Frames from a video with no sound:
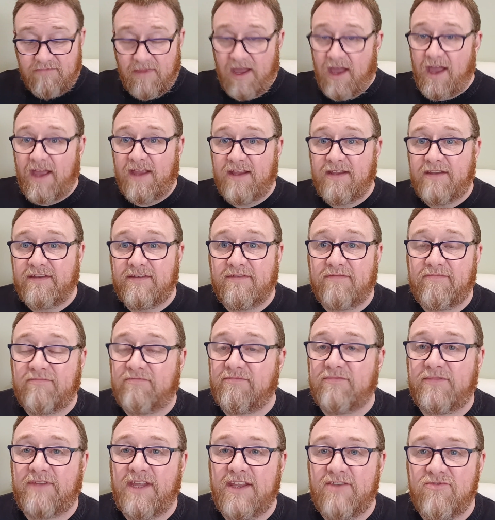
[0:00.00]
I
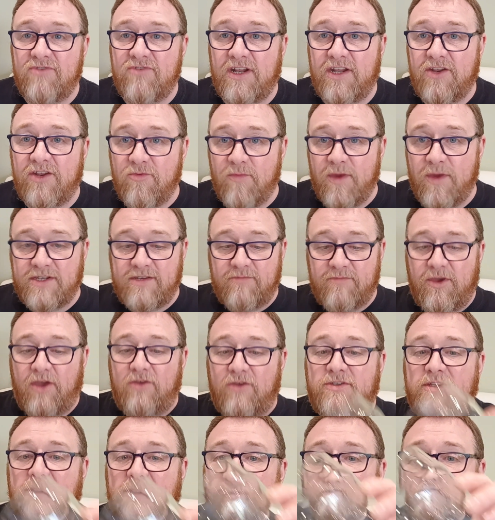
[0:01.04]
didn't really know much
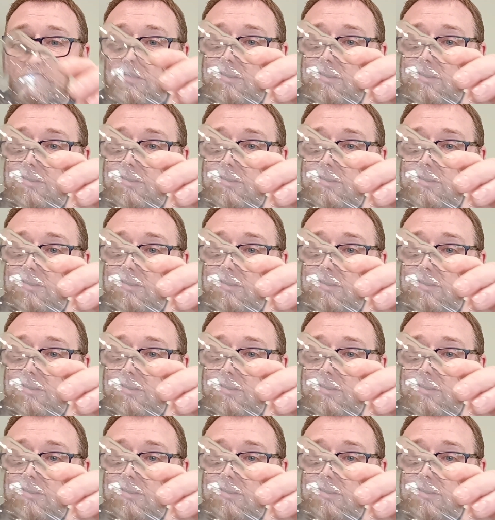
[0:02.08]
about it,